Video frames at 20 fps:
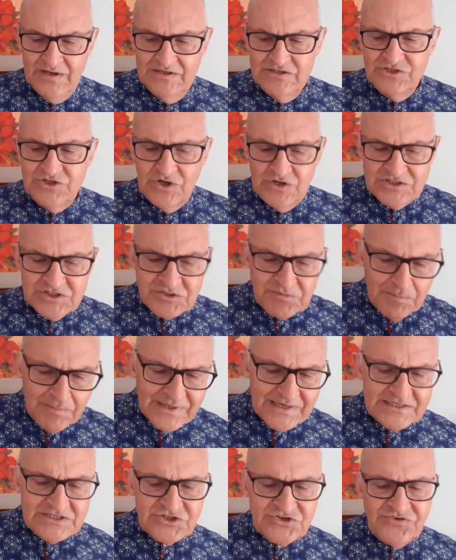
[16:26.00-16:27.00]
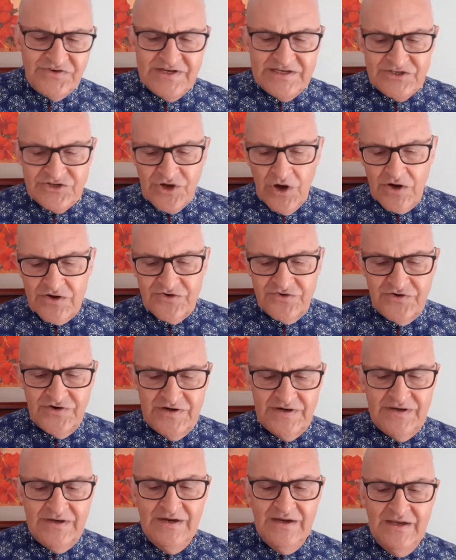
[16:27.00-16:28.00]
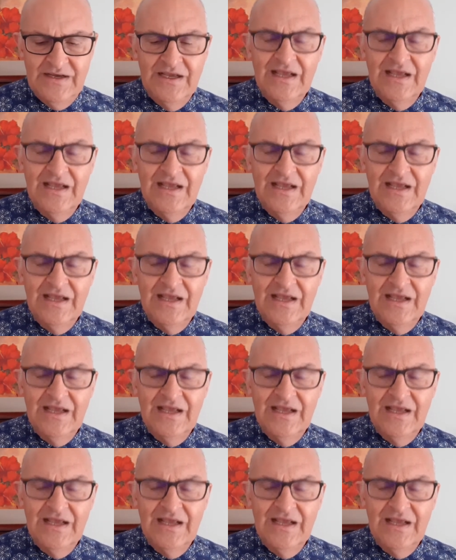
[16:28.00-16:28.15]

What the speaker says: John's ministry doctrine